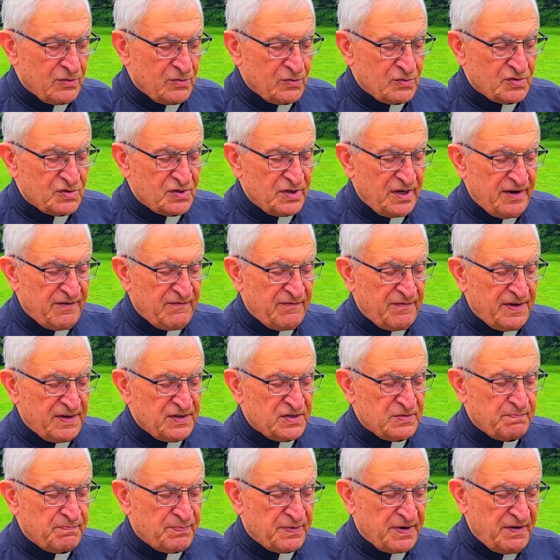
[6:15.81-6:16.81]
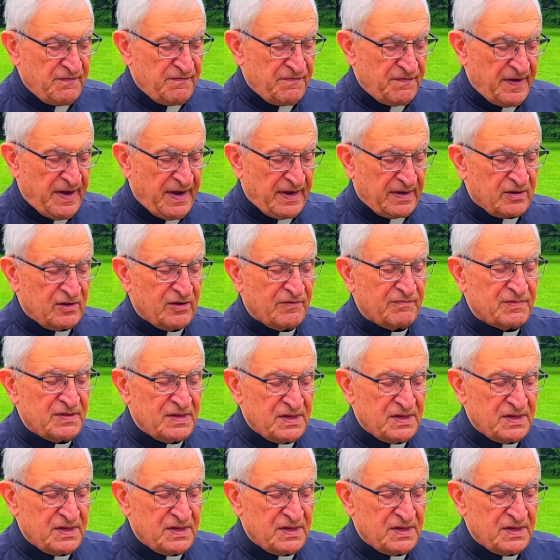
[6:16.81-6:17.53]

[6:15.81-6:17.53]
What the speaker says: to serve as prefect of